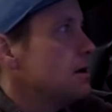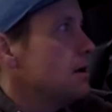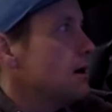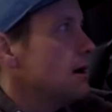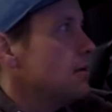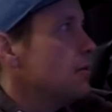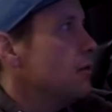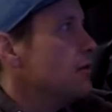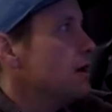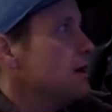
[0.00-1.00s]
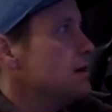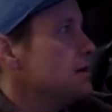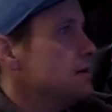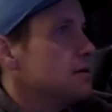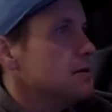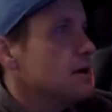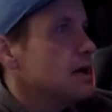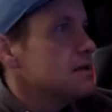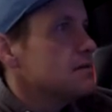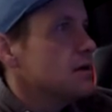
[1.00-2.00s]
All right, we're moving on to
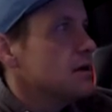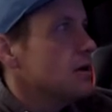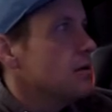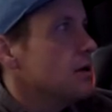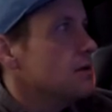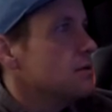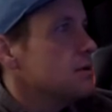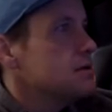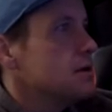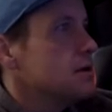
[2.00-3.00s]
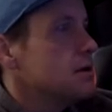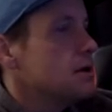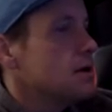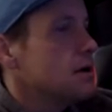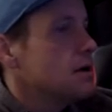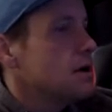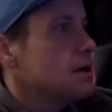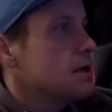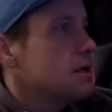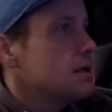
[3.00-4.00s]
asphalt yellow belly dorsal.
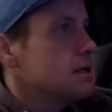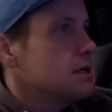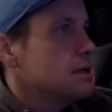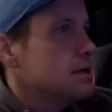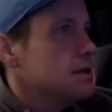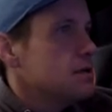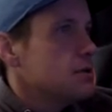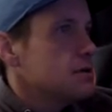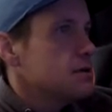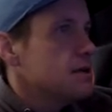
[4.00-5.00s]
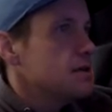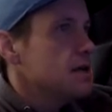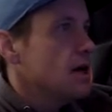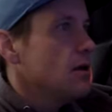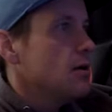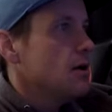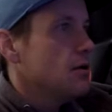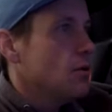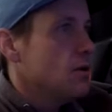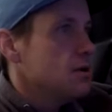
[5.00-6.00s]
The dorsal has yellow
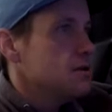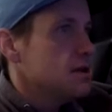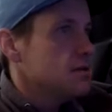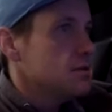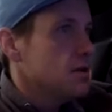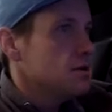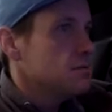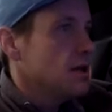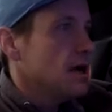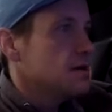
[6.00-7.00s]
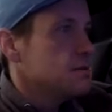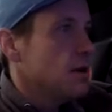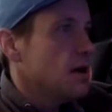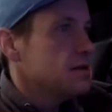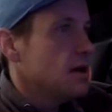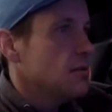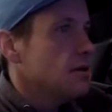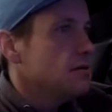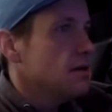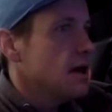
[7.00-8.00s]
and orange as well as black spots. I
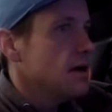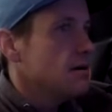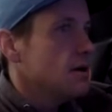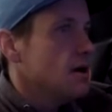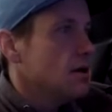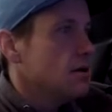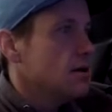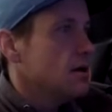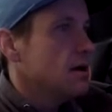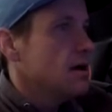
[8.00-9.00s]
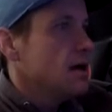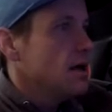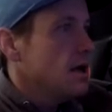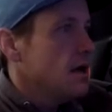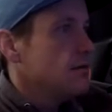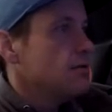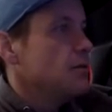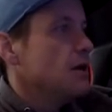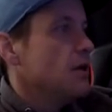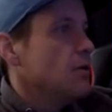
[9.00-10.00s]
believe the lighter color came from
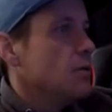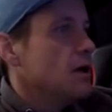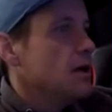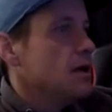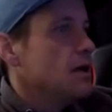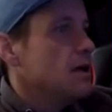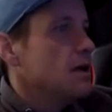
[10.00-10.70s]
yellow belly.